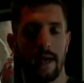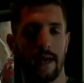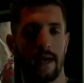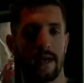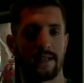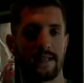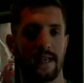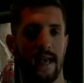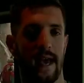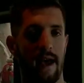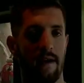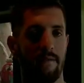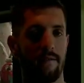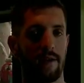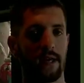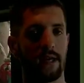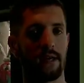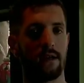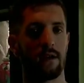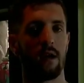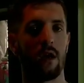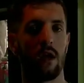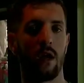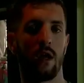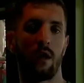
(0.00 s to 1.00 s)
is
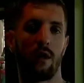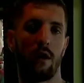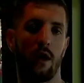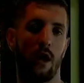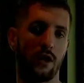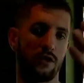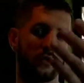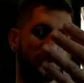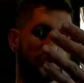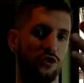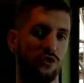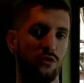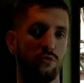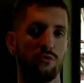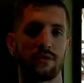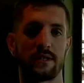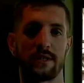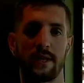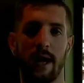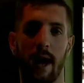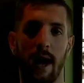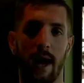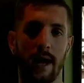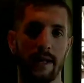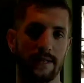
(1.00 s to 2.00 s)
having two
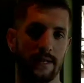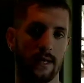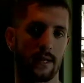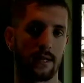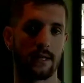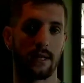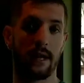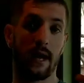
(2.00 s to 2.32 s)
sides,